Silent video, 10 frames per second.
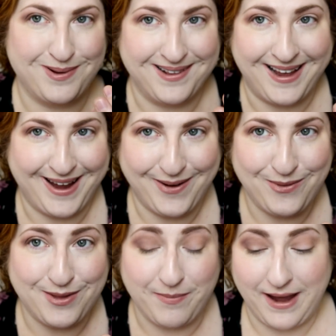play
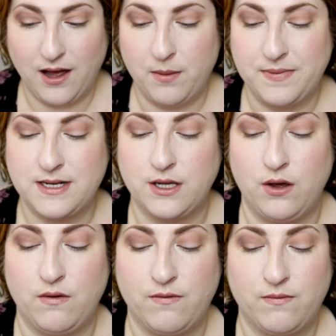with makeup until
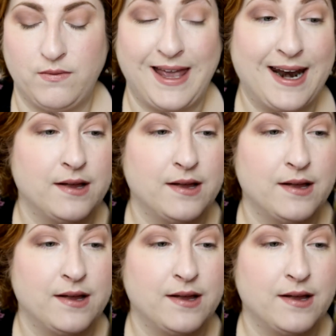you get